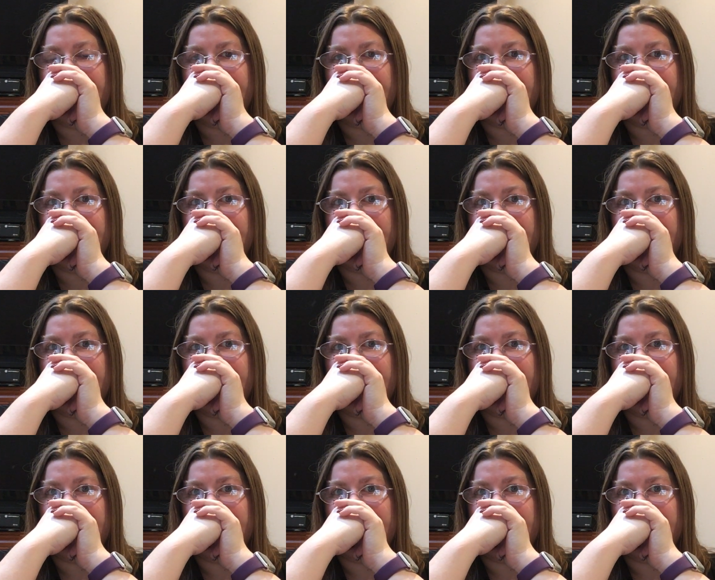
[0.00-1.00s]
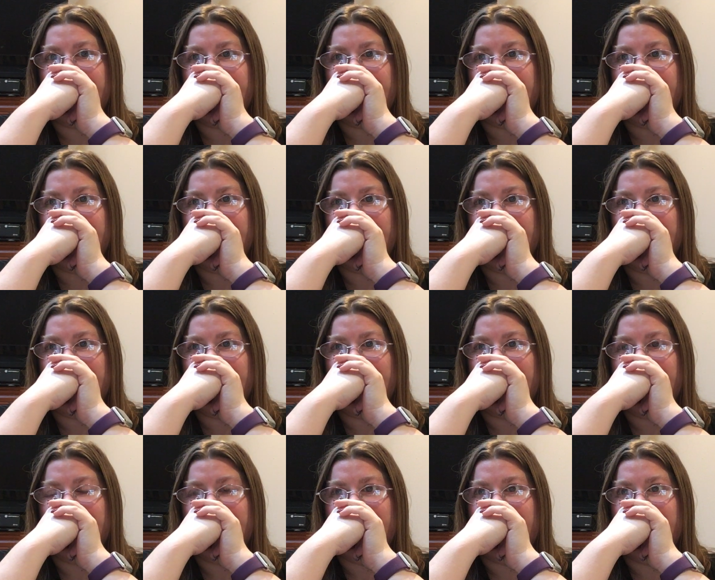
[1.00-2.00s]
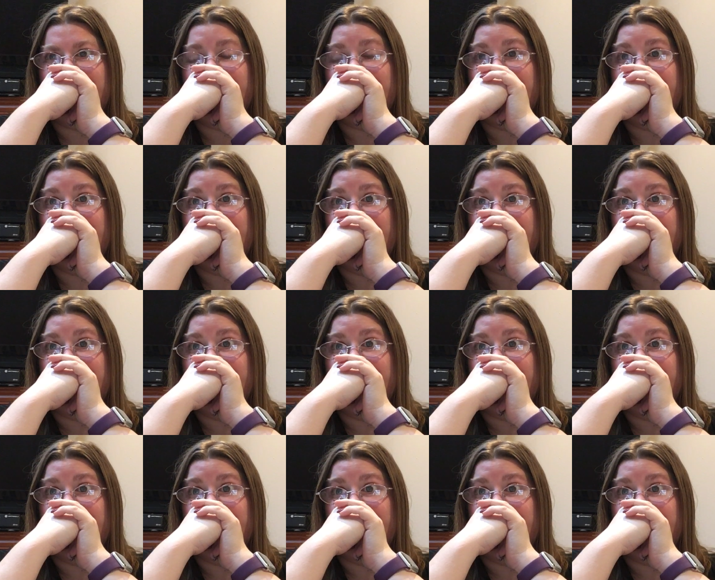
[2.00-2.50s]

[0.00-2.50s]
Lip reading: (silence)